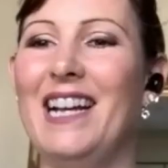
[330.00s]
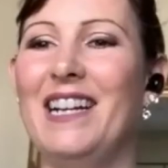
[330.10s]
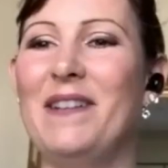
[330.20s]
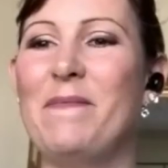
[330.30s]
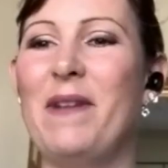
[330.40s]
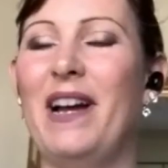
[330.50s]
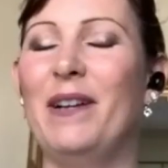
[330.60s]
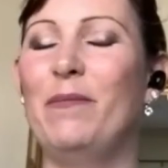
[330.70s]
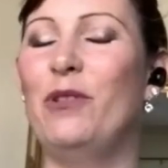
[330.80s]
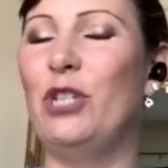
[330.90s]

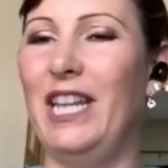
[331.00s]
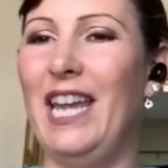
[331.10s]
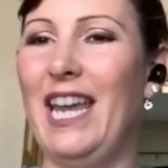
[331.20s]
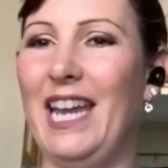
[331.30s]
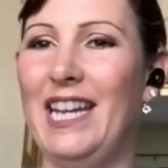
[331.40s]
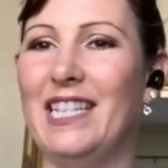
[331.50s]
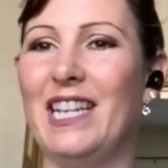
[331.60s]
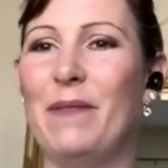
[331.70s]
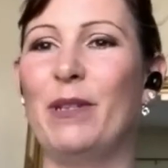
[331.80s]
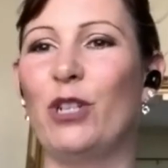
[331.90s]
I'm Jenny Gates.
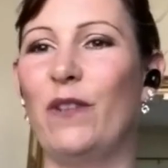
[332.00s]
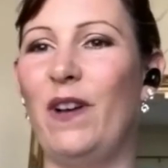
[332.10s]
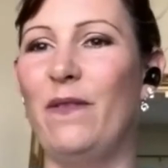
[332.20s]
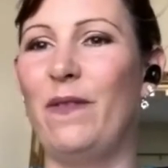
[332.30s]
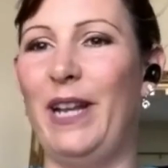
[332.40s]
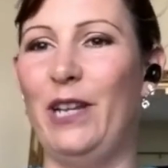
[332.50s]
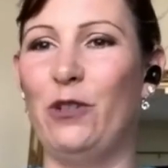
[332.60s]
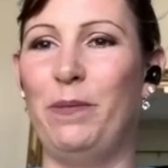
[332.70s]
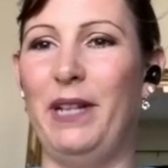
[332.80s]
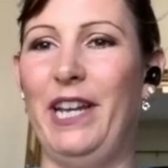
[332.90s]
I'm a certified
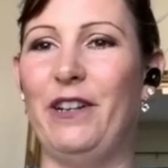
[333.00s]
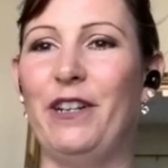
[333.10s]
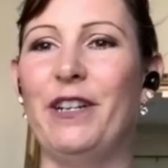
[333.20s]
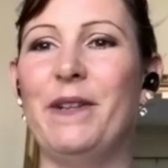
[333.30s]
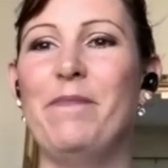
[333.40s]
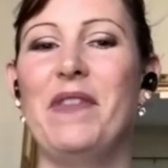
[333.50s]
financial planner.